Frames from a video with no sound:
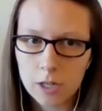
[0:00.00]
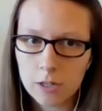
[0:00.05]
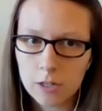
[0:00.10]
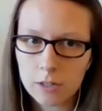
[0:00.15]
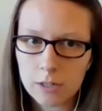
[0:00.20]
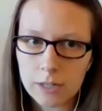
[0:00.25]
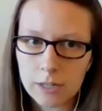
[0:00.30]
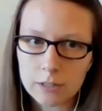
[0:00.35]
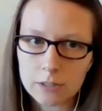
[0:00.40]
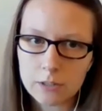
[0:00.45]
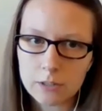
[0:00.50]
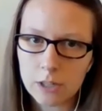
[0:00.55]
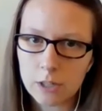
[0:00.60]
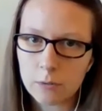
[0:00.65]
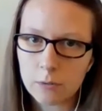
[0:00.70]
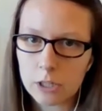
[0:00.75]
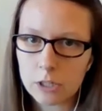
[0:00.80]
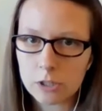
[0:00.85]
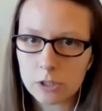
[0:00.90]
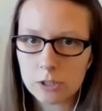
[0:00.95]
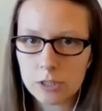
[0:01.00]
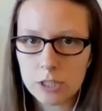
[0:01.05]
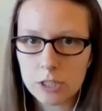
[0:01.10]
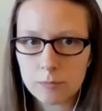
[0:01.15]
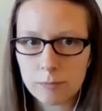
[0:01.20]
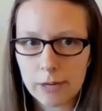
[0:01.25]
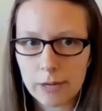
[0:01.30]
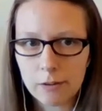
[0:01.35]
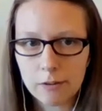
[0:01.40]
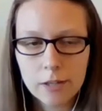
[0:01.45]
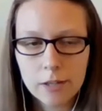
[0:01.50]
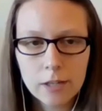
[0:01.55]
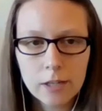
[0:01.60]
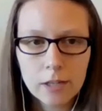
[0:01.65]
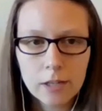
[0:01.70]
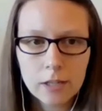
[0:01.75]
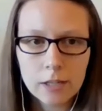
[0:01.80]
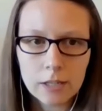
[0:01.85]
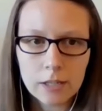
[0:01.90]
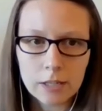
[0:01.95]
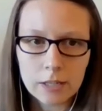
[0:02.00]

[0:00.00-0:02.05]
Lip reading: the chart and answering questions about